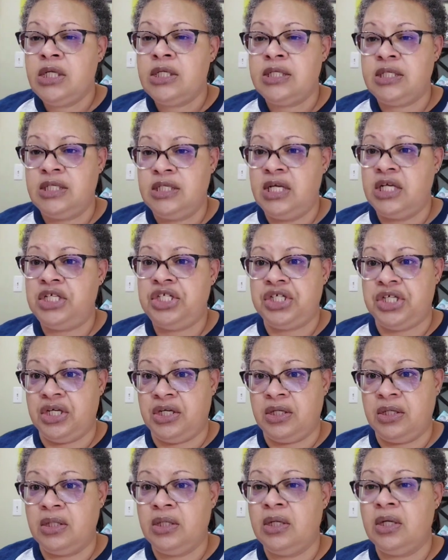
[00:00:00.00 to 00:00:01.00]

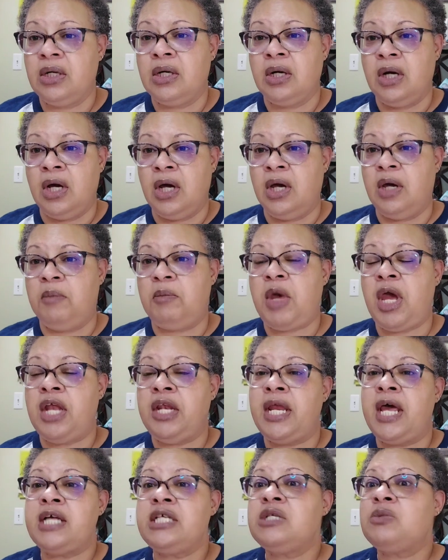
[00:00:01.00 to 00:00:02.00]
stitching um,
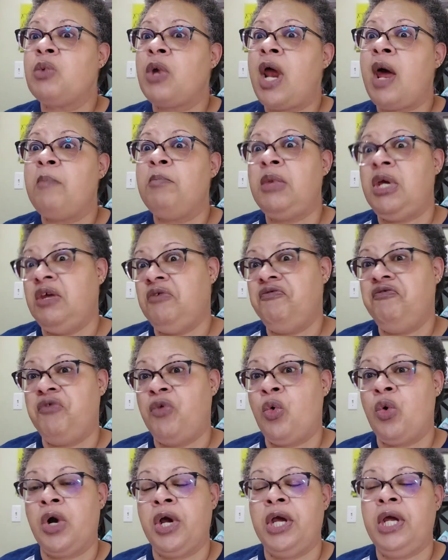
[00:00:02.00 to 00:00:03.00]
and that's what I mean
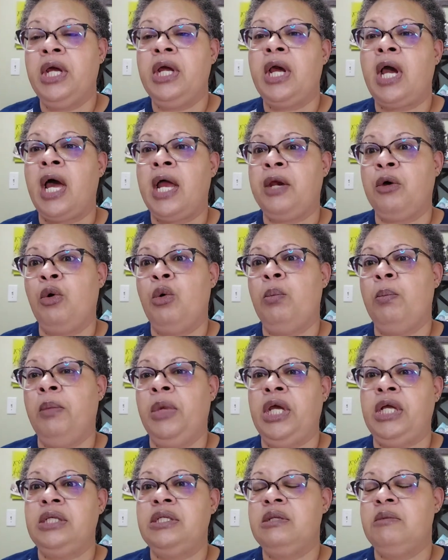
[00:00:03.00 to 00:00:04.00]
for it I don't
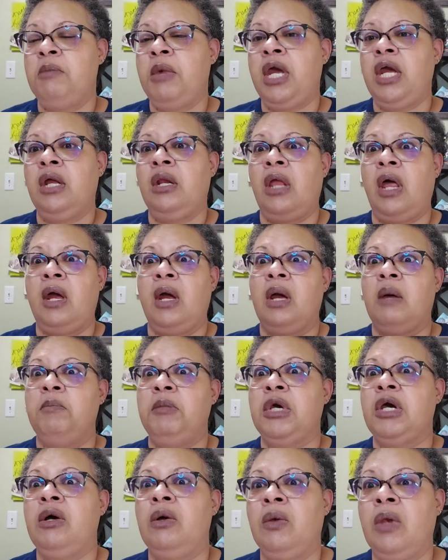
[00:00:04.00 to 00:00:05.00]
mean to make like a
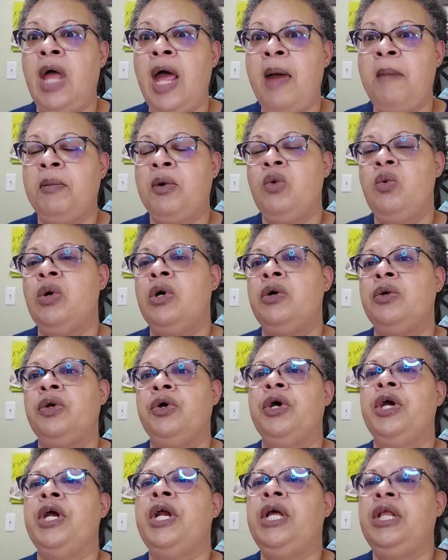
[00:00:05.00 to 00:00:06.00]
big old lap quilt
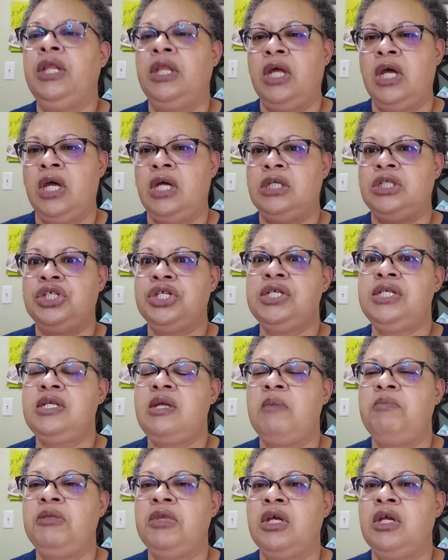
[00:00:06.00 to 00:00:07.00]
or anything just
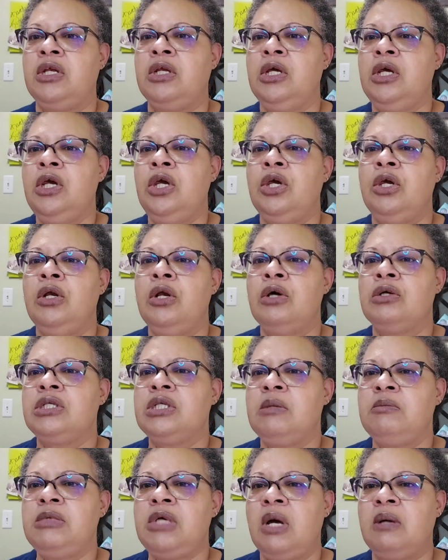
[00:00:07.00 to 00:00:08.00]
something you know
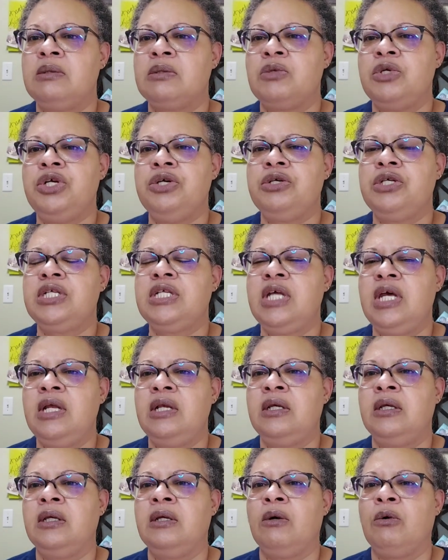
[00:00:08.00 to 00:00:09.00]
sometimes when you're
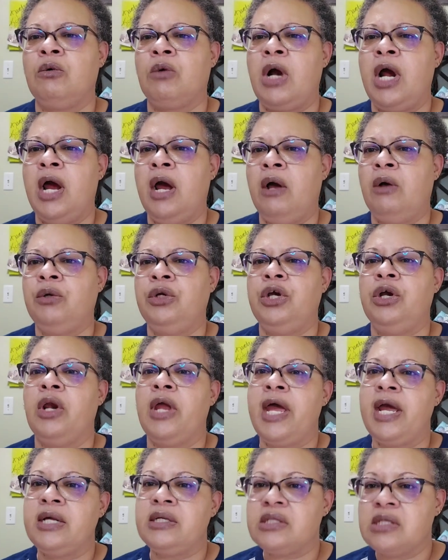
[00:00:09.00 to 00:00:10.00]
sitting around your
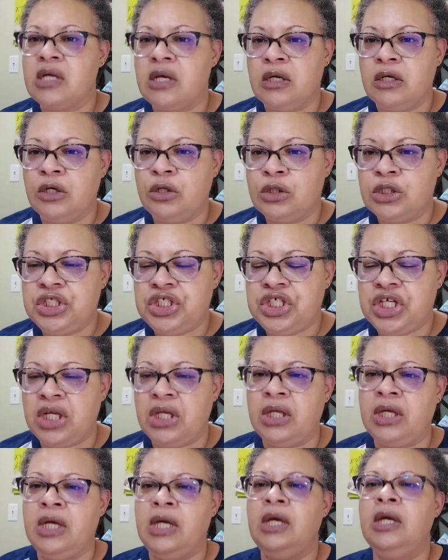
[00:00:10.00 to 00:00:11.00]
legs get a little
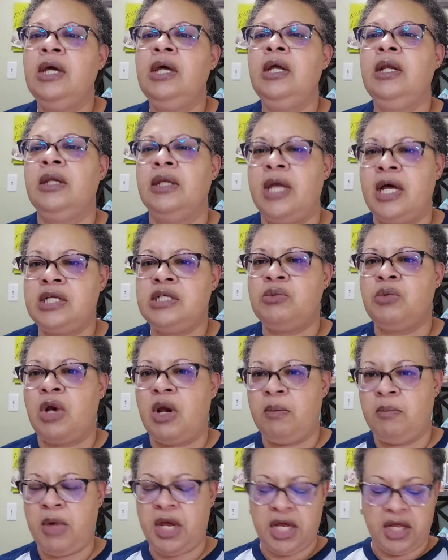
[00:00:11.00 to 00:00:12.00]
chilly that's what
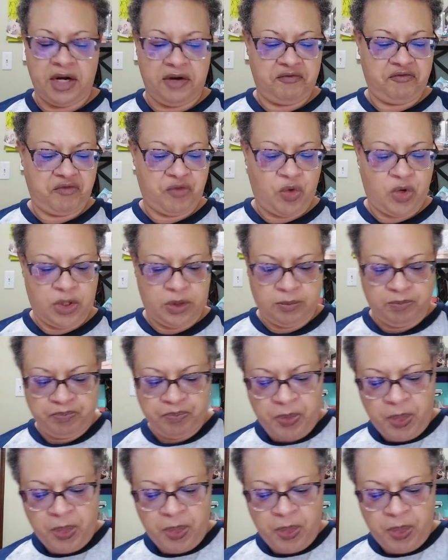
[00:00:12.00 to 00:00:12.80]
I'm making it for